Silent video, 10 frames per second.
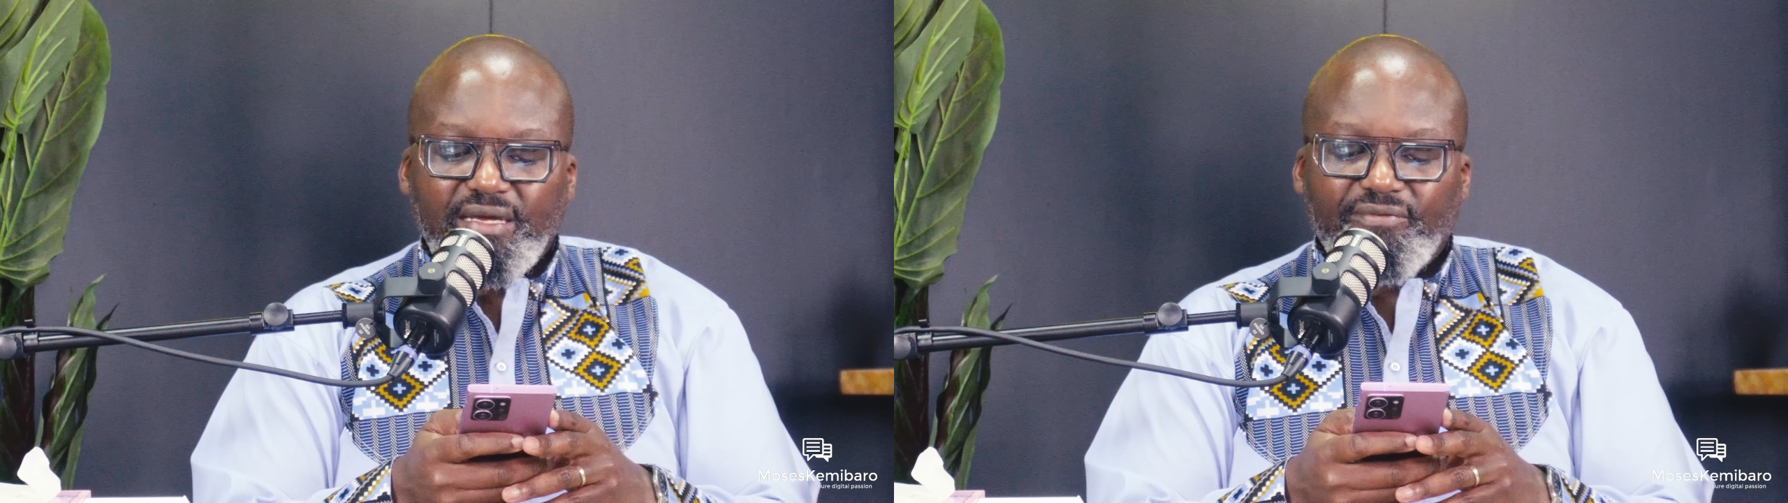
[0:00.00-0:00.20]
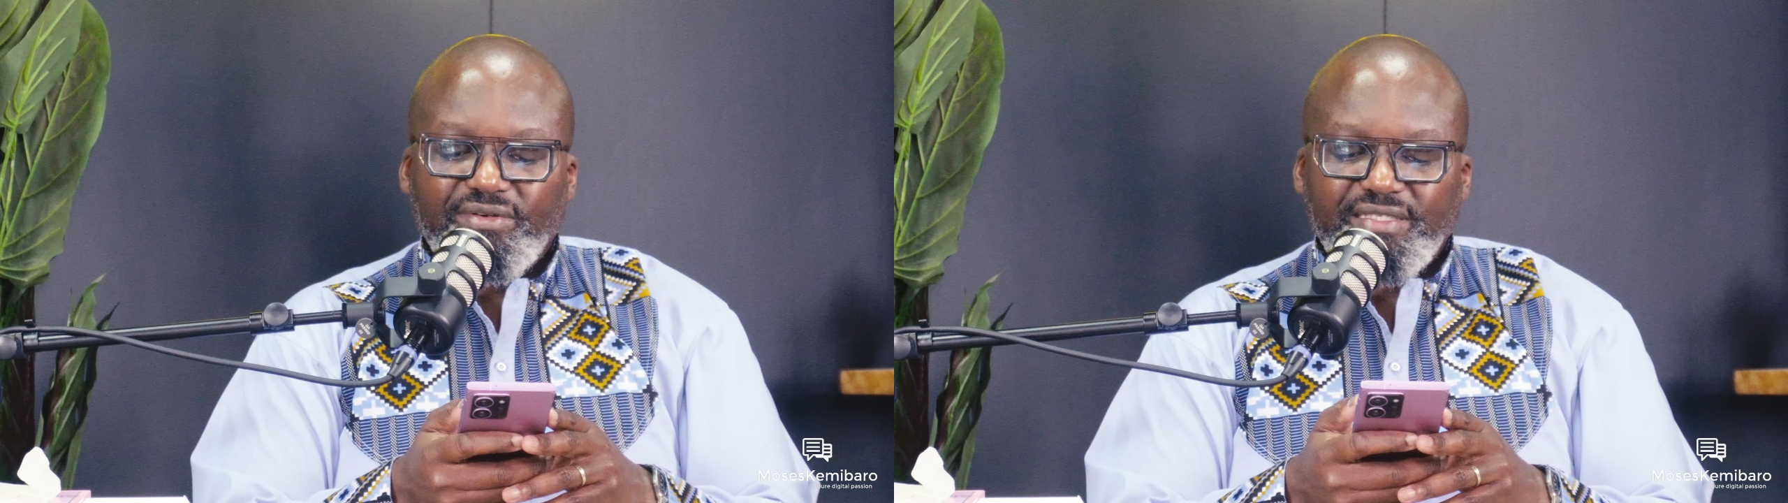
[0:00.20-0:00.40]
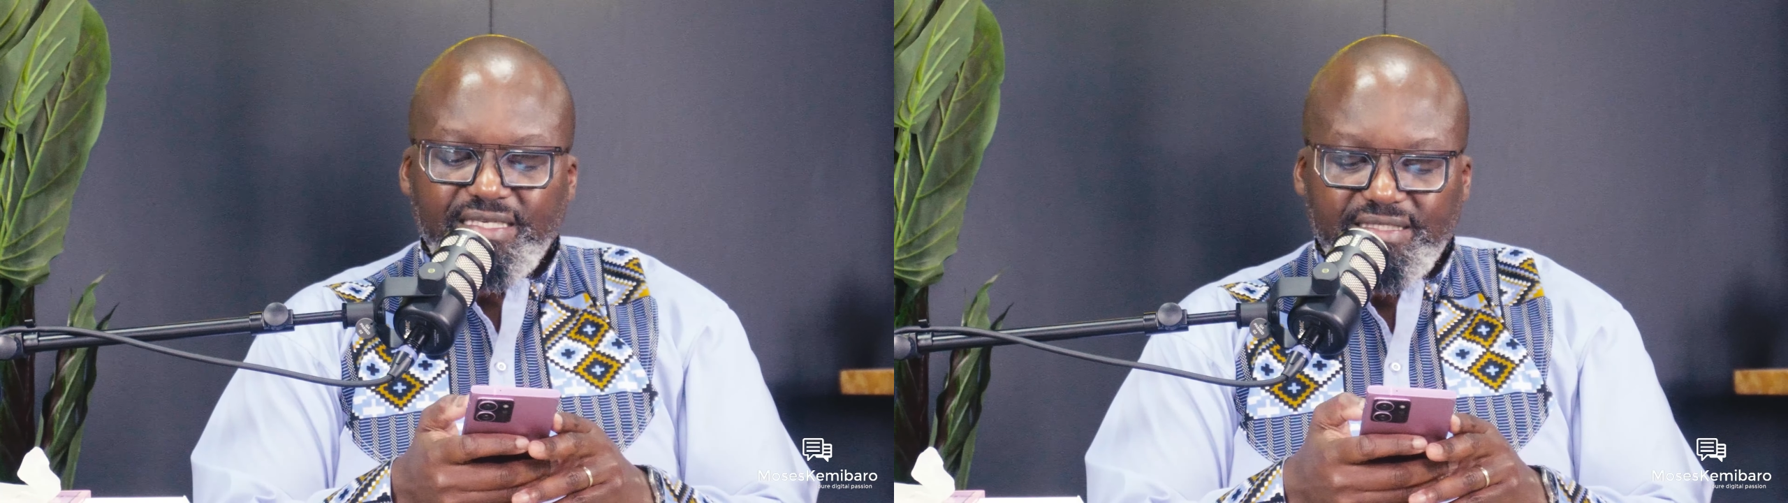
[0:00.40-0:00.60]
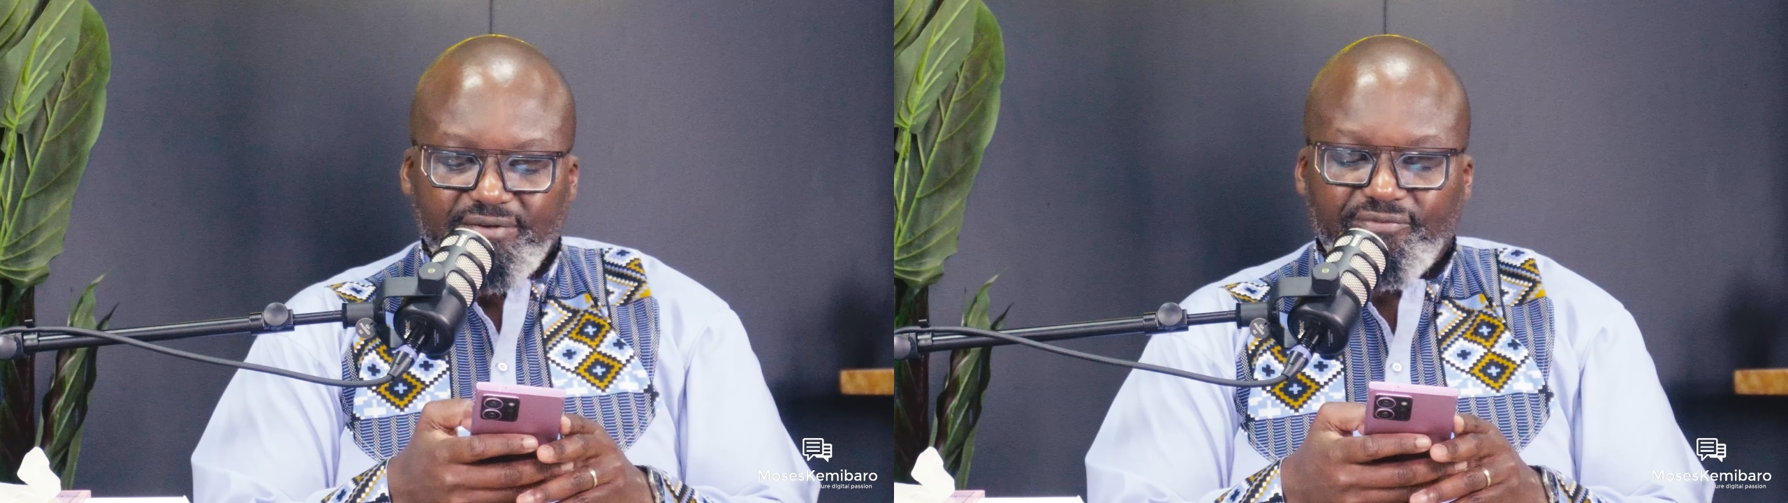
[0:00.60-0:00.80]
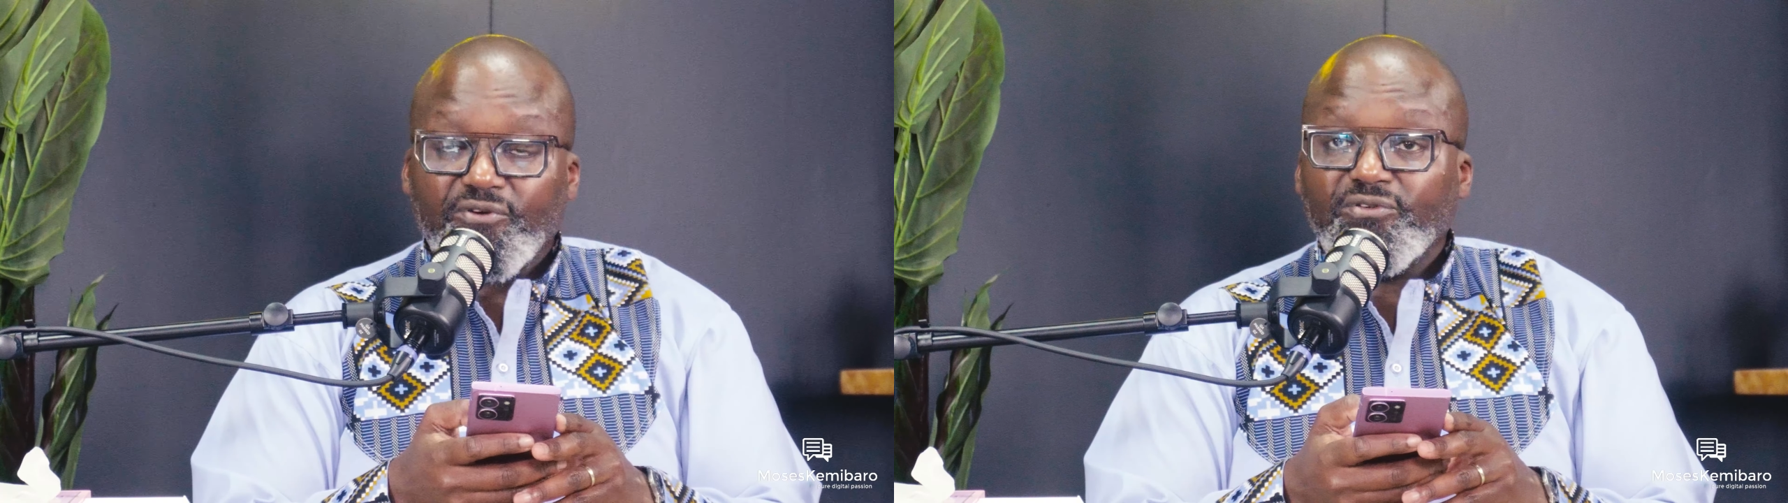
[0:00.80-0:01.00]
like a
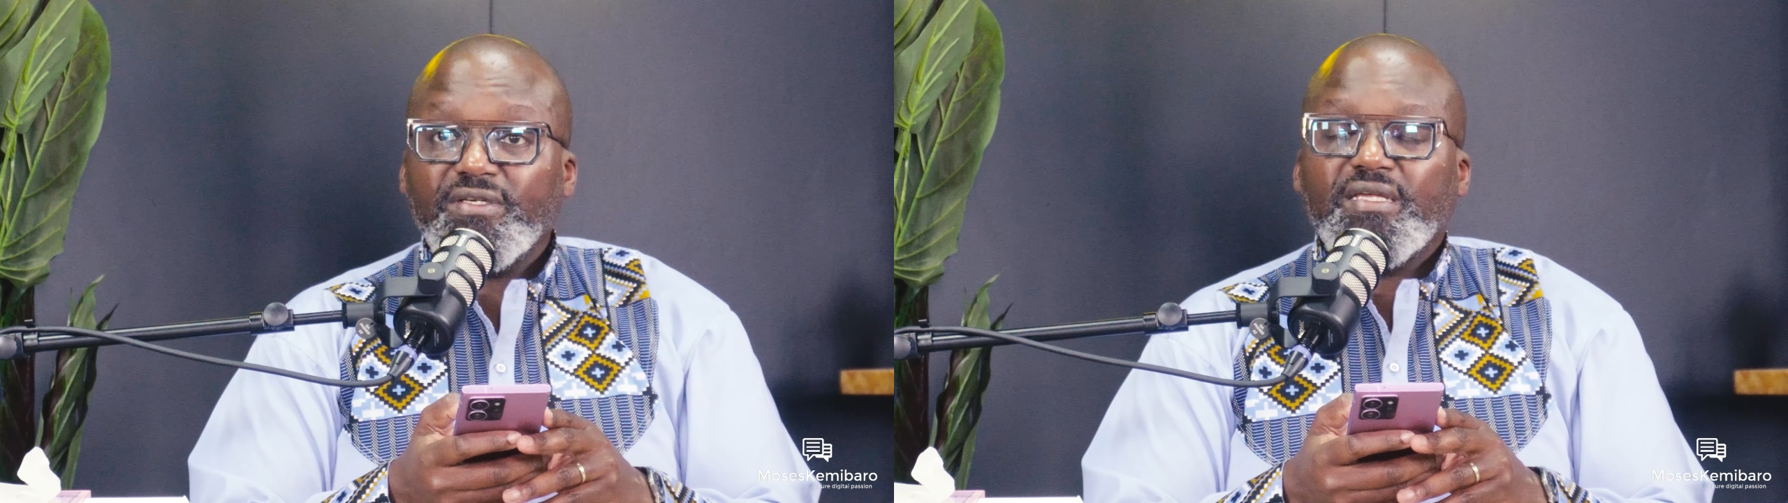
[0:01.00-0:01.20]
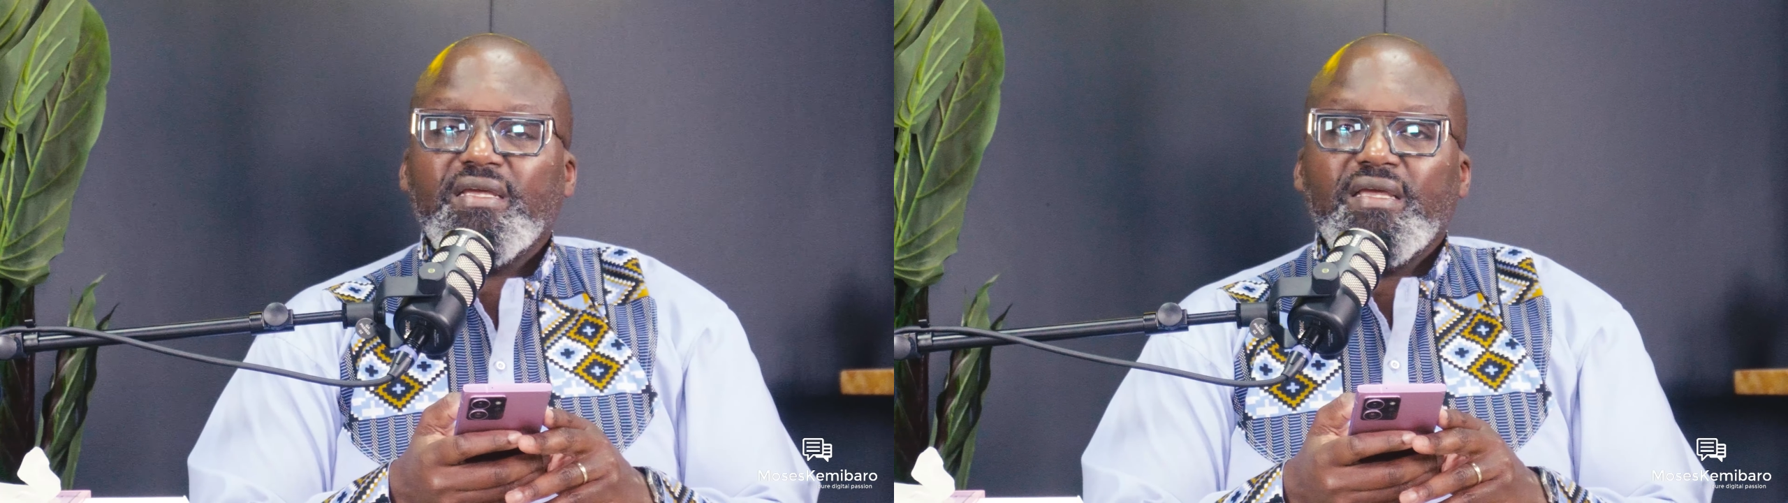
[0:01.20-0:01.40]
fantastic phone.